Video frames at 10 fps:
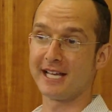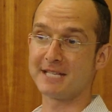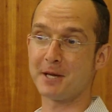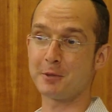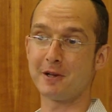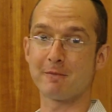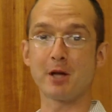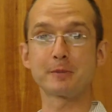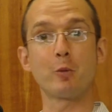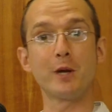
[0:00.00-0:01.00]
Especially when you have
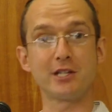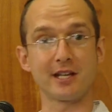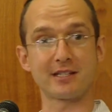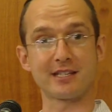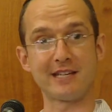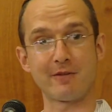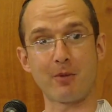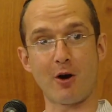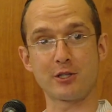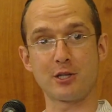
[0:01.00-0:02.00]
multiple widgets in different
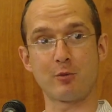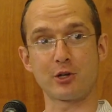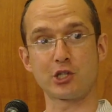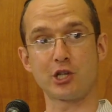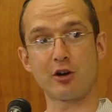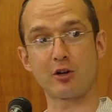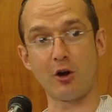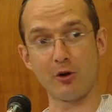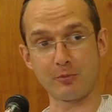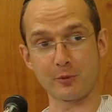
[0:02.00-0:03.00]
parts, you want to share
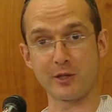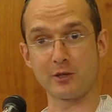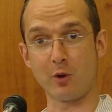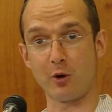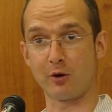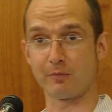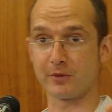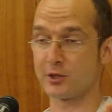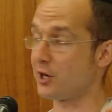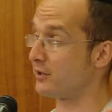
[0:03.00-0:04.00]
code between you, or
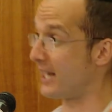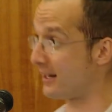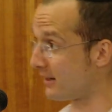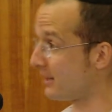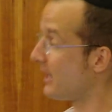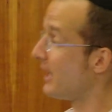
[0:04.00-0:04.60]
share data